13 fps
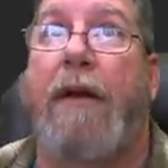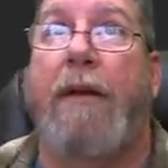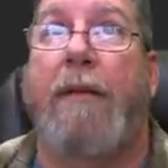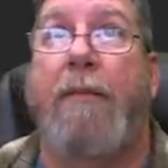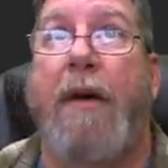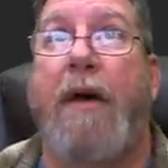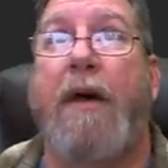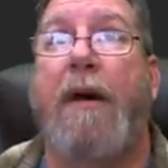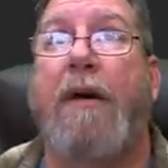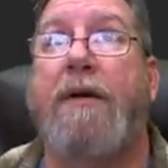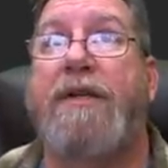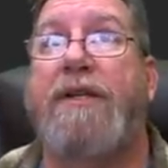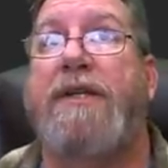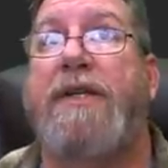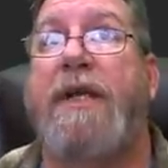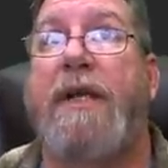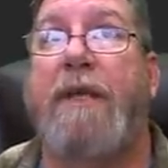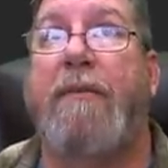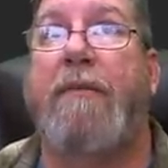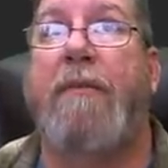
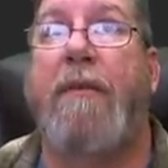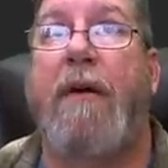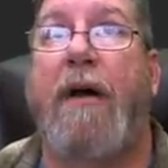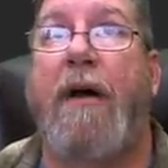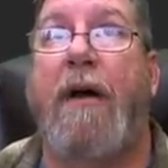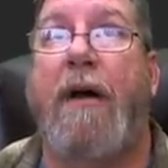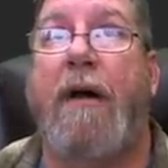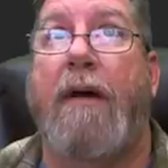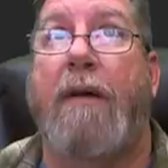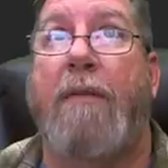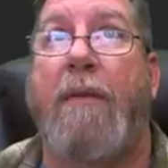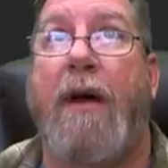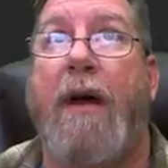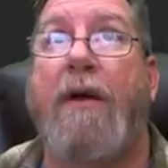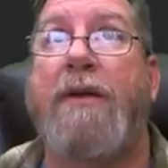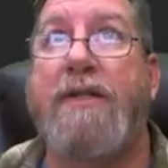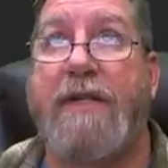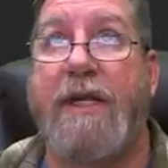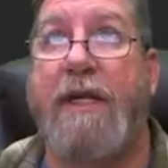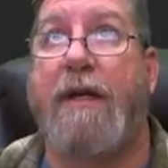Maharshi Mah,
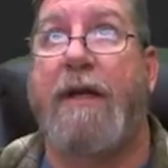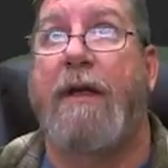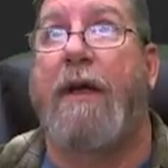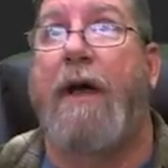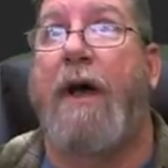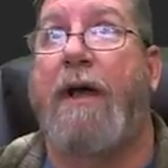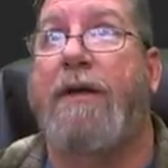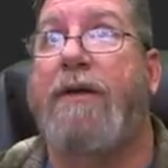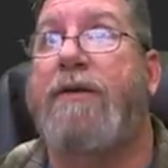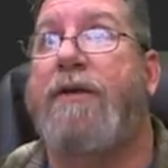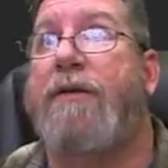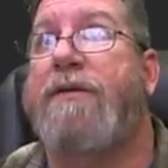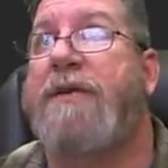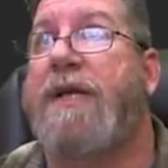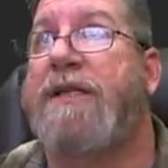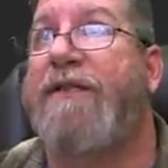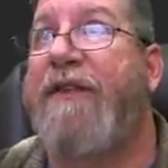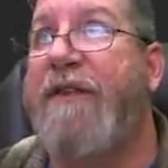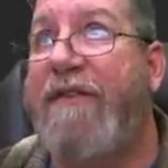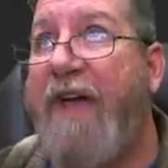Maharshi on YouTube says
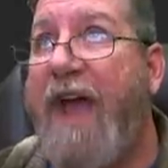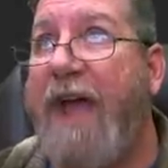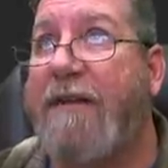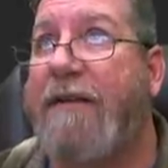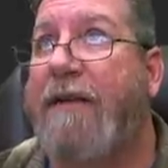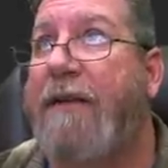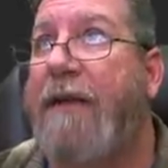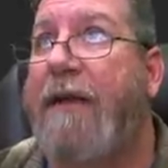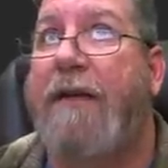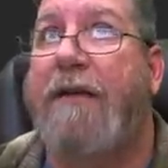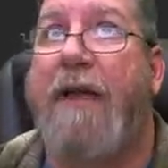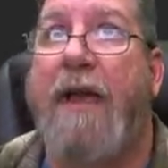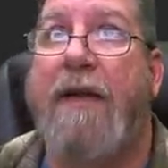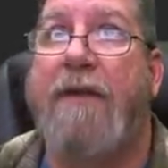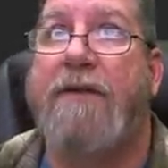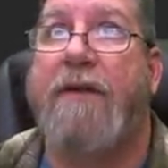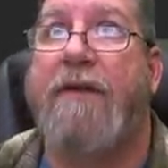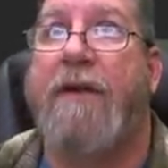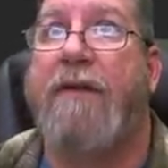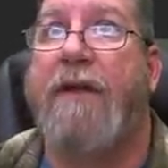fun fact tigers
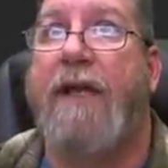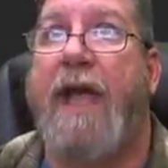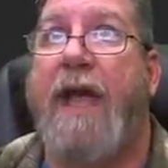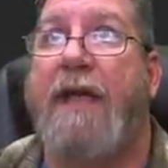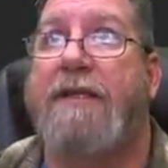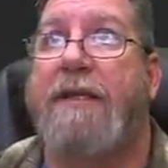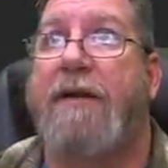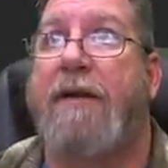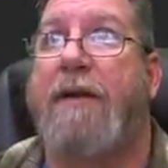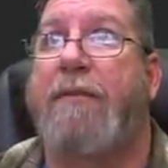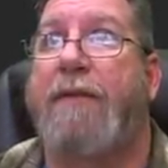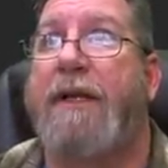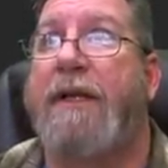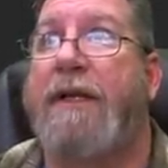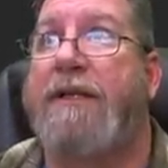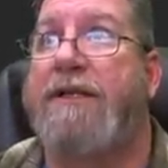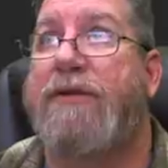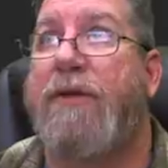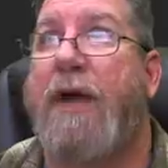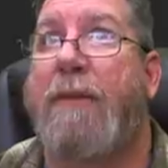are the only cats that are completely
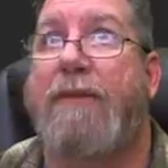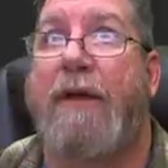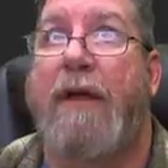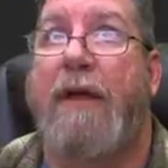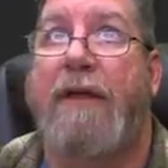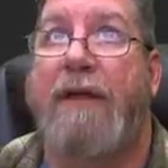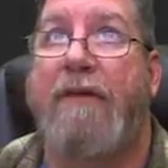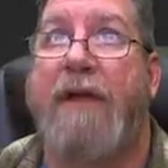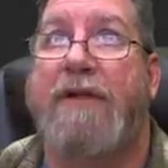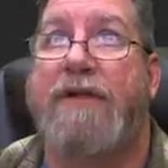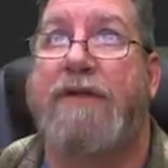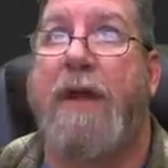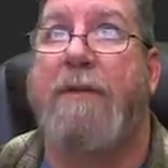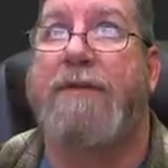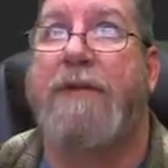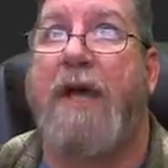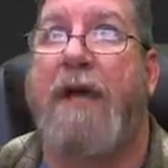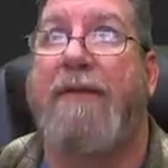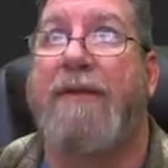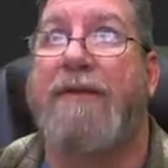striped they've got stripes
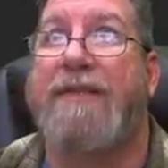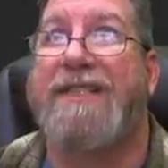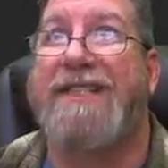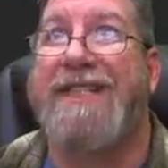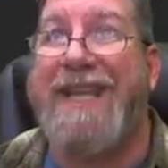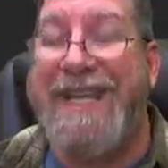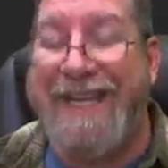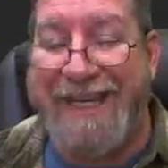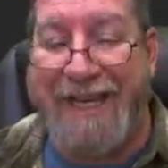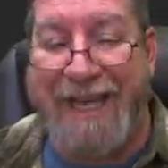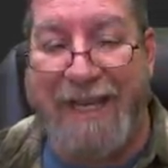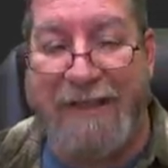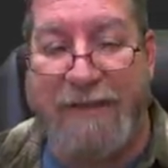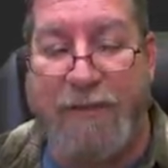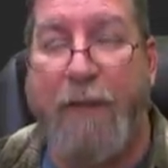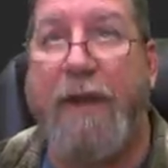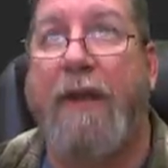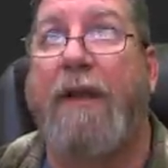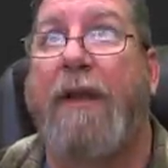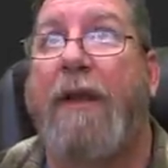on their skin as
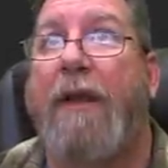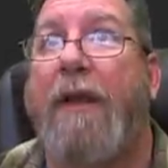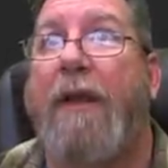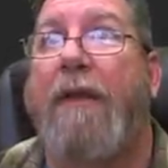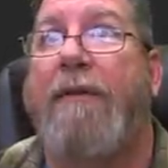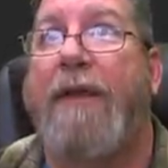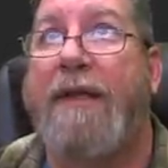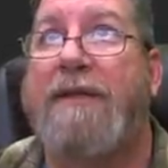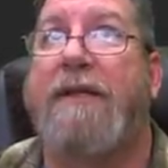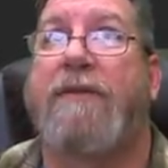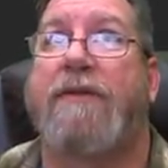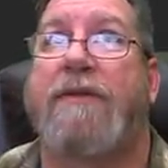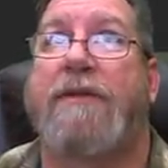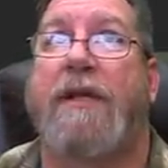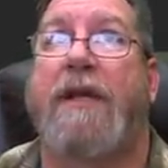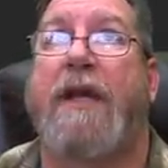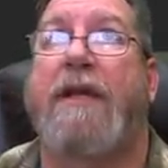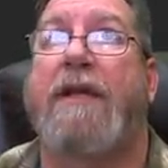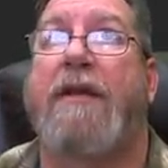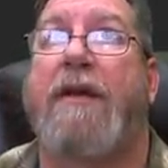well that's interesting I
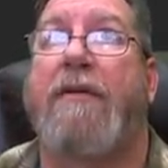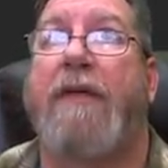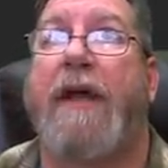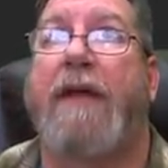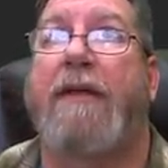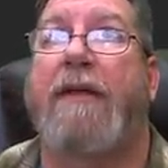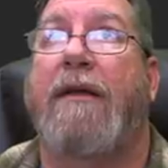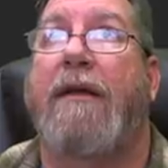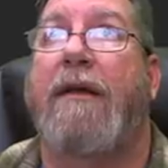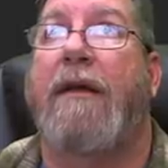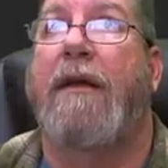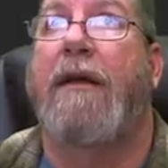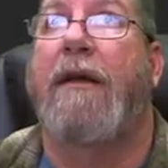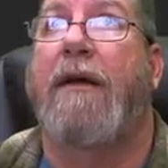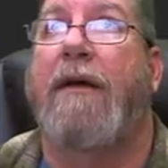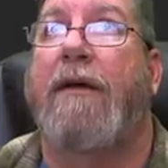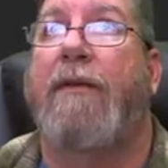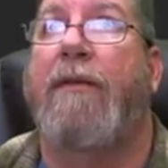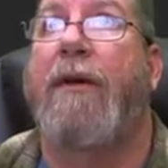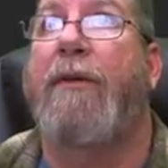didn't know that really
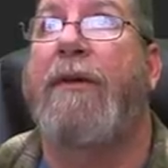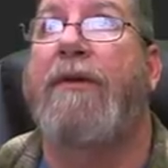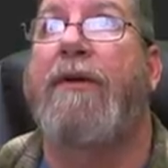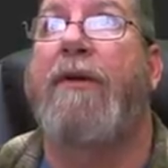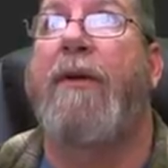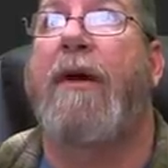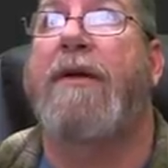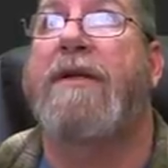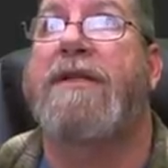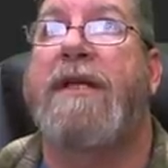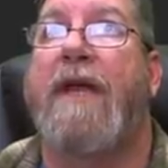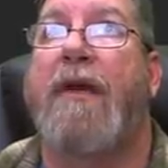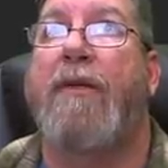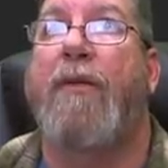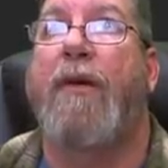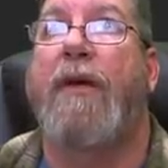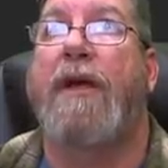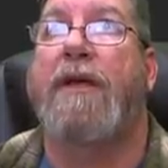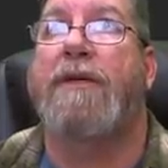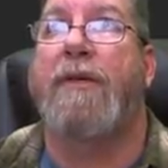where would new artists get
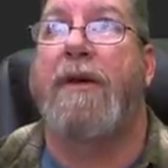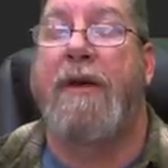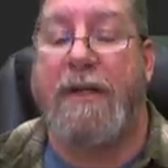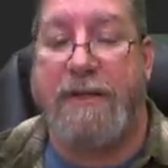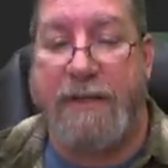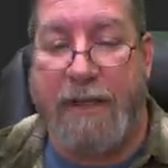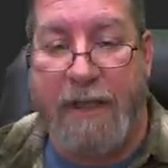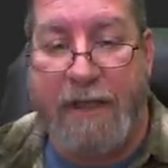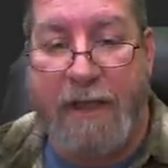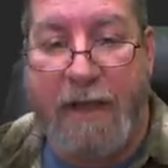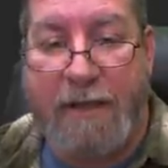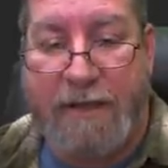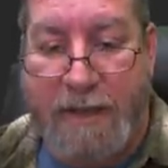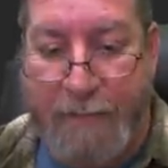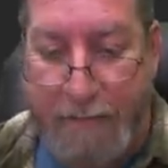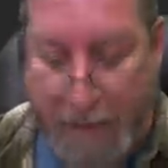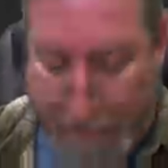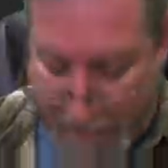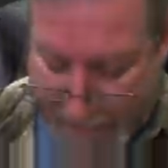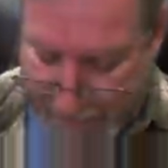work experience in concept
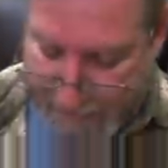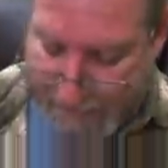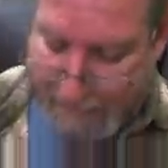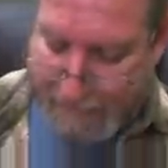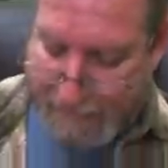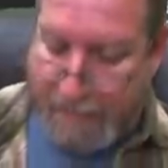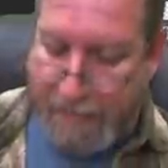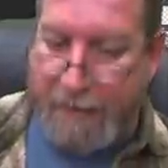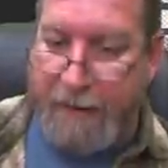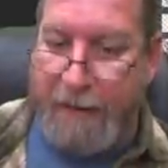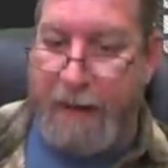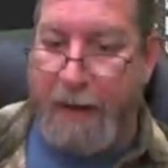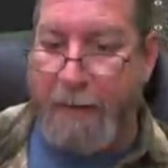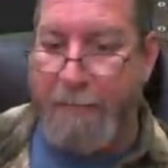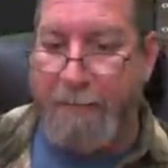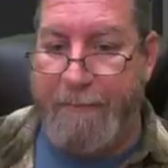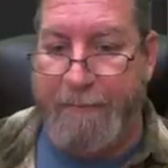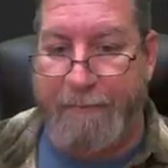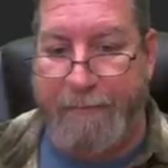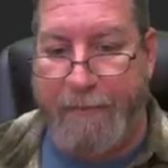art? Um,
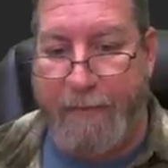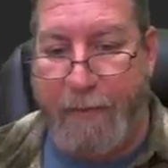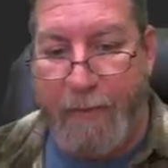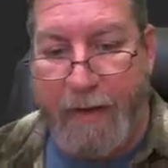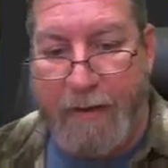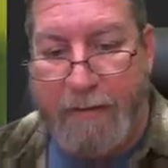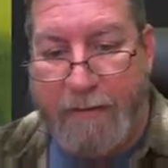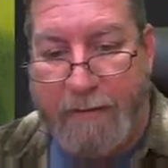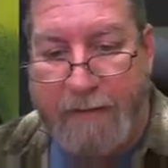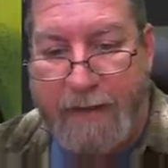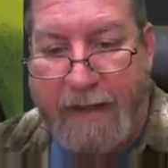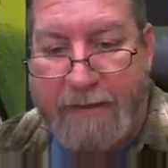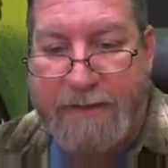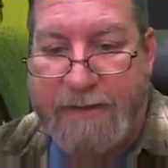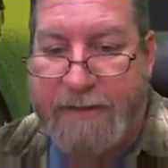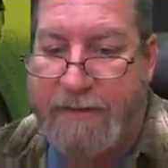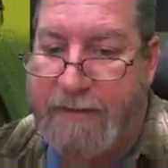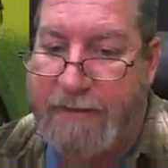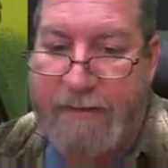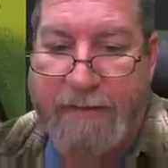well, that's
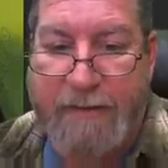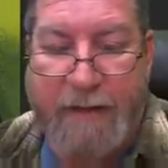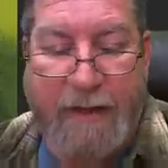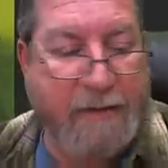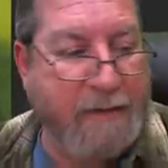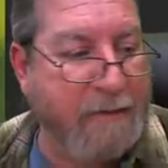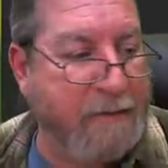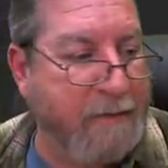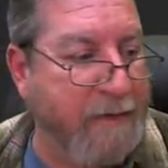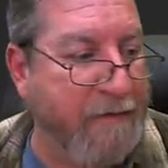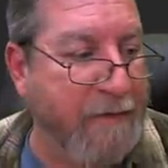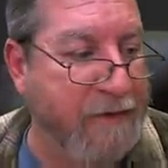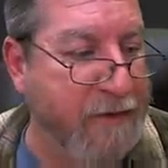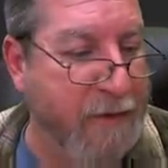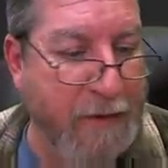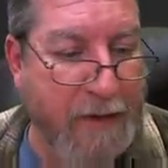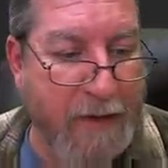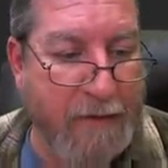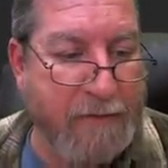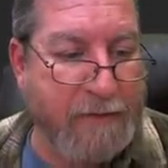uh, different
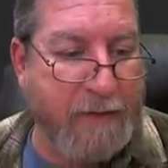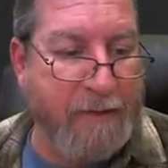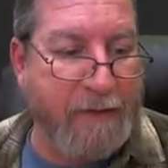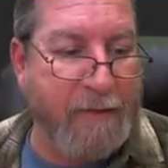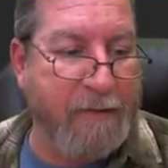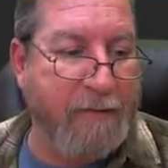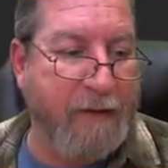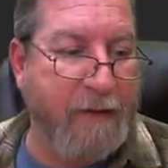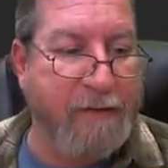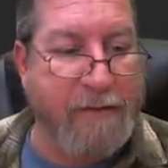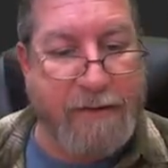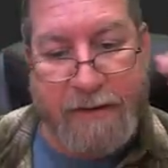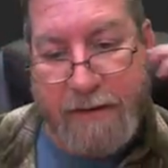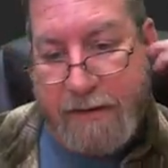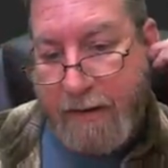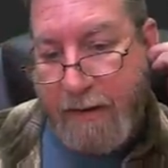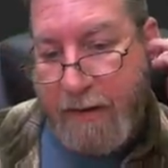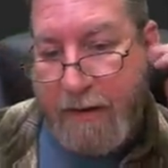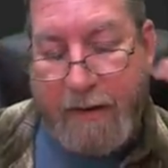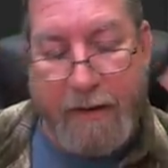studios. I mean, there it's
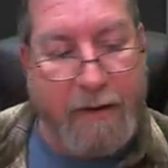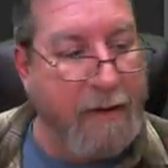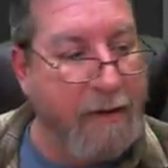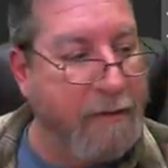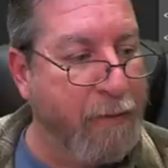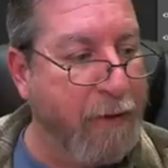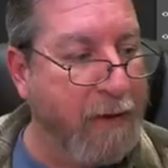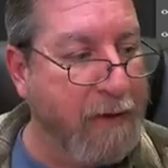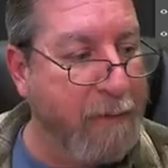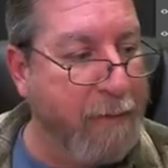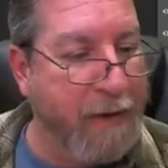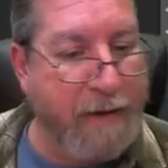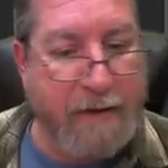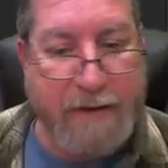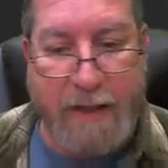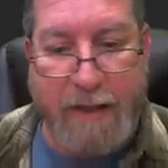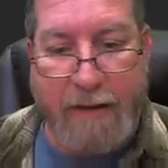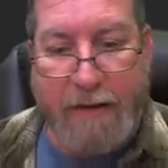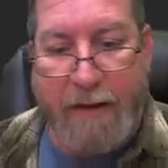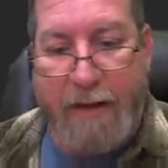it really depends
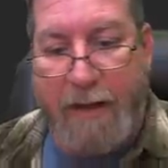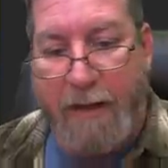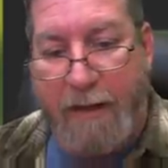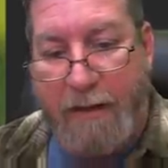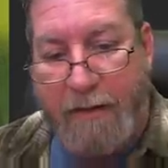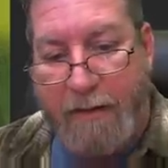on. Uh,